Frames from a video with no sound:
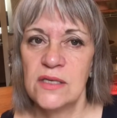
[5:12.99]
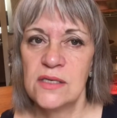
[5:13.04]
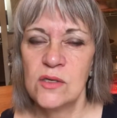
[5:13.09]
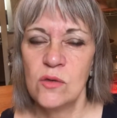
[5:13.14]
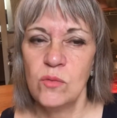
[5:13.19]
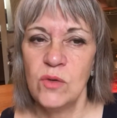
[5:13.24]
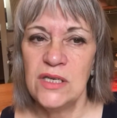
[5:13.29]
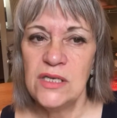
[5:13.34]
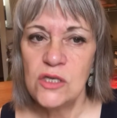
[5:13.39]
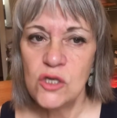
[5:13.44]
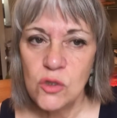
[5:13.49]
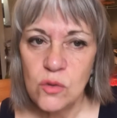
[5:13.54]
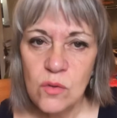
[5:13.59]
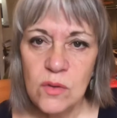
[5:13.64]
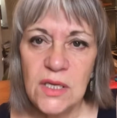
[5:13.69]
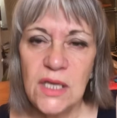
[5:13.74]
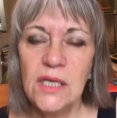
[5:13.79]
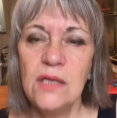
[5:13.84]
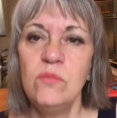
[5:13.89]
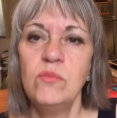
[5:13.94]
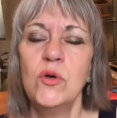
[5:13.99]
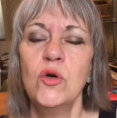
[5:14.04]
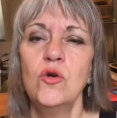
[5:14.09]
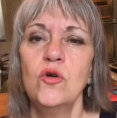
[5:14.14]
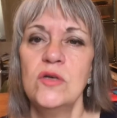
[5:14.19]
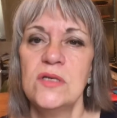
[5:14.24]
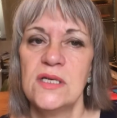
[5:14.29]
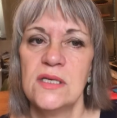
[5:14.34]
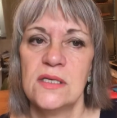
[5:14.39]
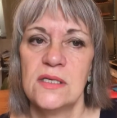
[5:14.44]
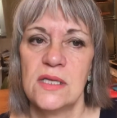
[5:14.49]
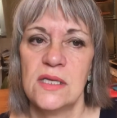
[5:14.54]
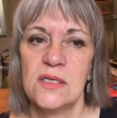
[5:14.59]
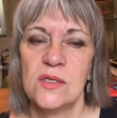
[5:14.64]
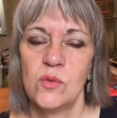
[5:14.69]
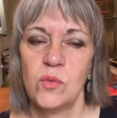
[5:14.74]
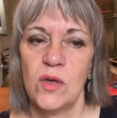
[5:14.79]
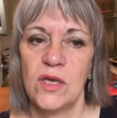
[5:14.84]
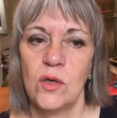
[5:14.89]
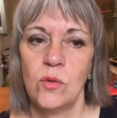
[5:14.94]
So we do need borders
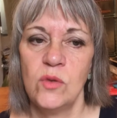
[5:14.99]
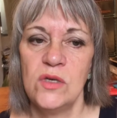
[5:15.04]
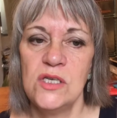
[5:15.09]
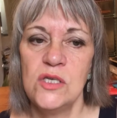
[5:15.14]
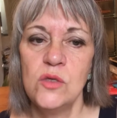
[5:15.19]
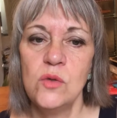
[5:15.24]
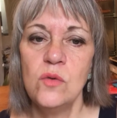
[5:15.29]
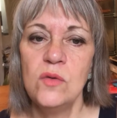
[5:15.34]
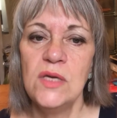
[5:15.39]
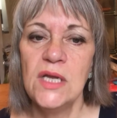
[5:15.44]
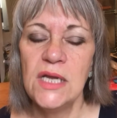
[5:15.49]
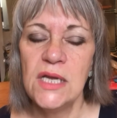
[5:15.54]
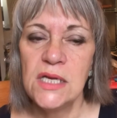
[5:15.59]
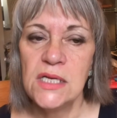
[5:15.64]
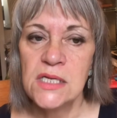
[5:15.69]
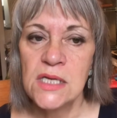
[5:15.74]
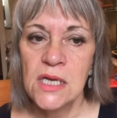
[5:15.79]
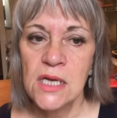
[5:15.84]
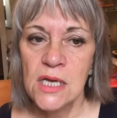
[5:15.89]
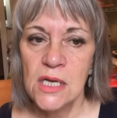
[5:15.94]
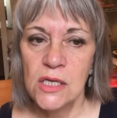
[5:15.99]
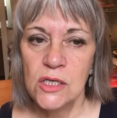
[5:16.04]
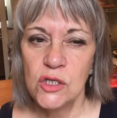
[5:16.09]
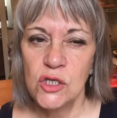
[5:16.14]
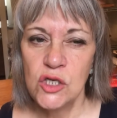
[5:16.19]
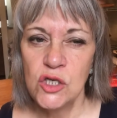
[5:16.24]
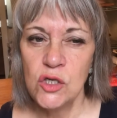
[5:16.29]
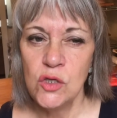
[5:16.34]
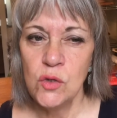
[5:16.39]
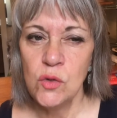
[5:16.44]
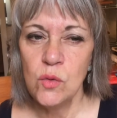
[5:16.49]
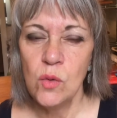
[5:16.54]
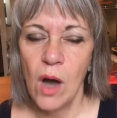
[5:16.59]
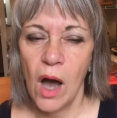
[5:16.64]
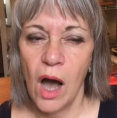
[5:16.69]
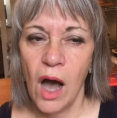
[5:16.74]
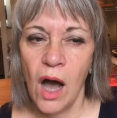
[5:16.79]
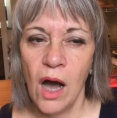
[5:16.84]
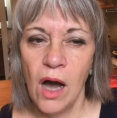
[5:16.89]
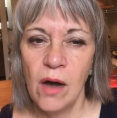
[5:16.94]
this week. We do need to,
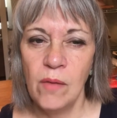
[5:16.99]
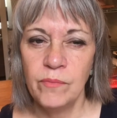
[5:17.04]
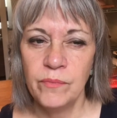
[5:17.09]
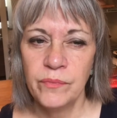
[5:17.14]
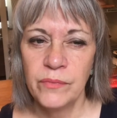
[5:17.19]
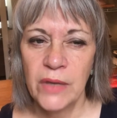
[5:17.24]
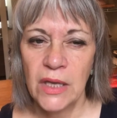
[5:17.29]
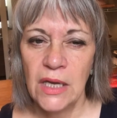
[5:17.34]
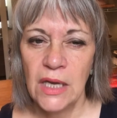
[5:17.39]
um,